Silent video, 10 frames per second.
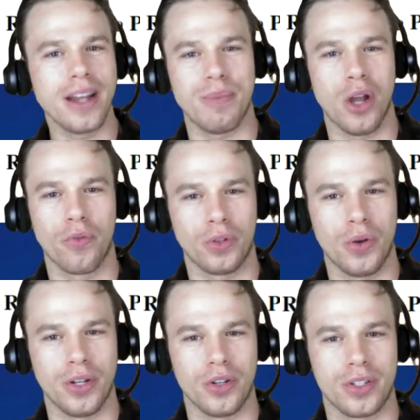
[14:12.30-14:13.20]
be
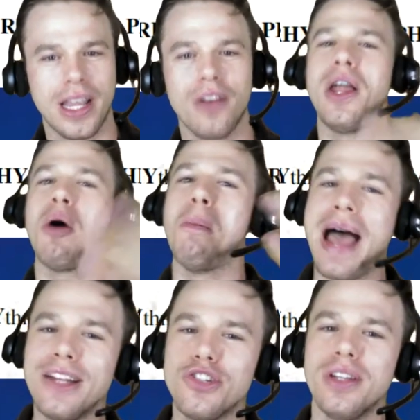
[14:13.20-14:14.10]
overloaded yourself. Now
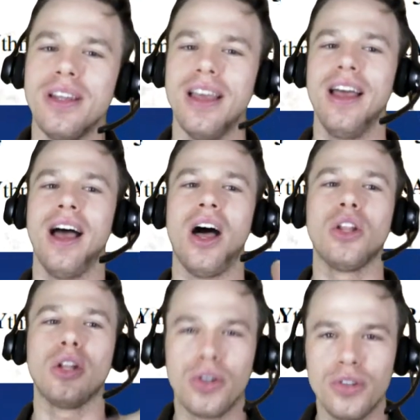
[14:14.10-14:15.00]
imagine a
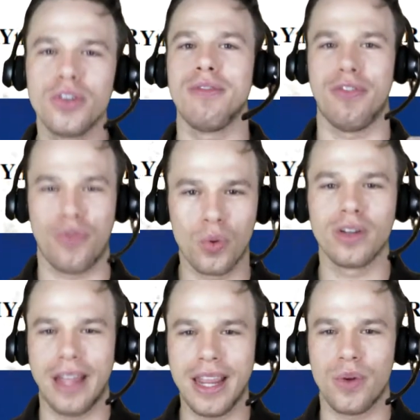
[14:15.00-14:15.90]
learner of a
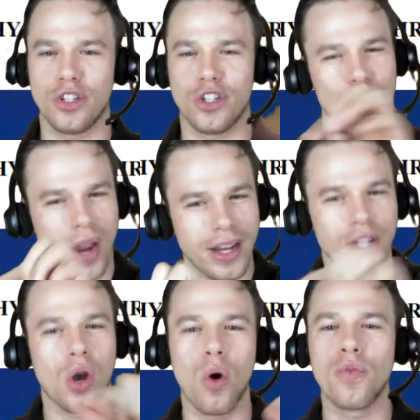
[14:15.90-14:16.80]
foreign language, you trying to
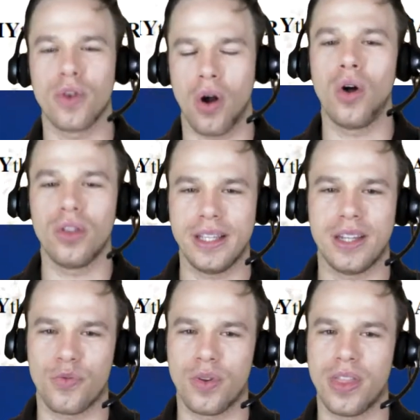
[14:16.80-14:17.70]
go over all these
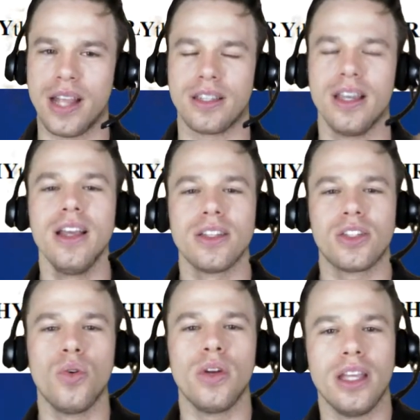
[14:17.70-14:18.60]
different things.
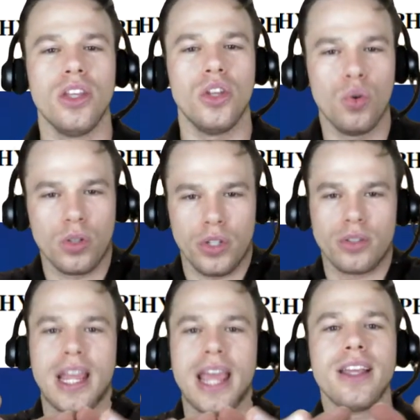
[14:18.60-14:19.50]
So you'll
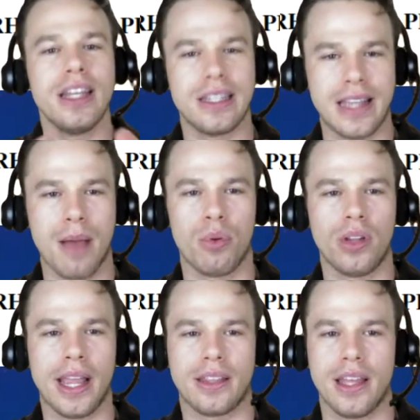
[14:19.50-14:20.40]
take an example
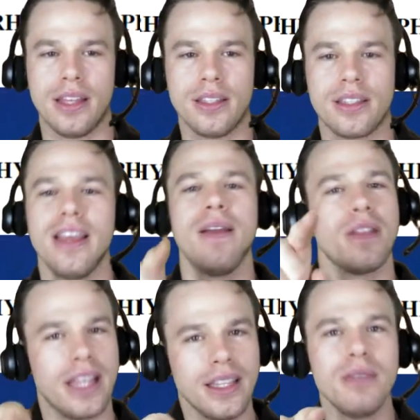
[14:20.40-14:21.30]
like this,
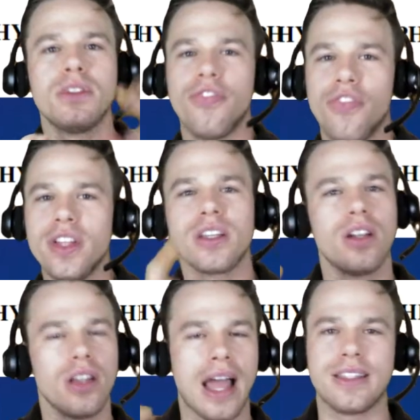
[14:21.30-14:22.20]
get them to
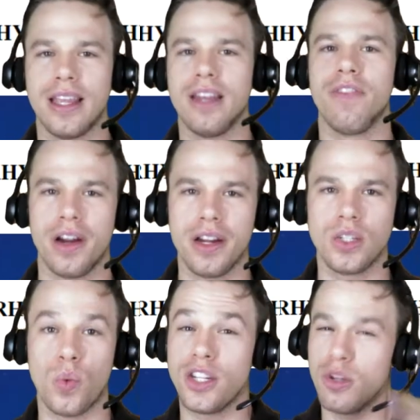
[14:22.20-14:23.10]
physicalize it in
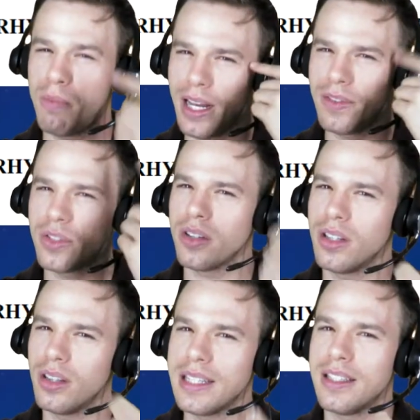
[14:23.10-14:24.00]
various ways. You might even start to
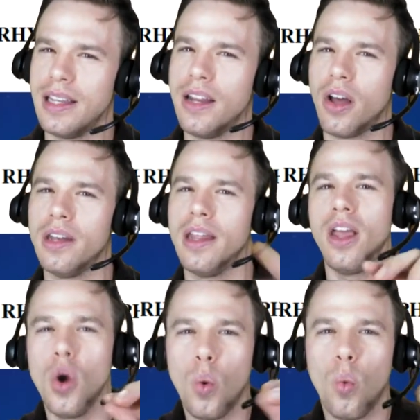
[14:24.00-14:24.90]
listen in on
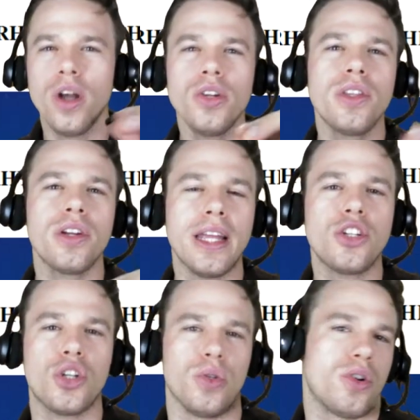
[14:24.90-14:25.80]
what are their
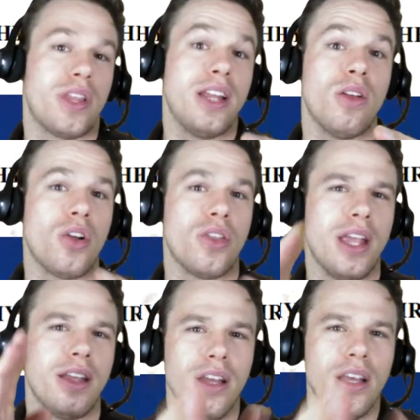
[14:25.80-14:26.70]
issues. Are they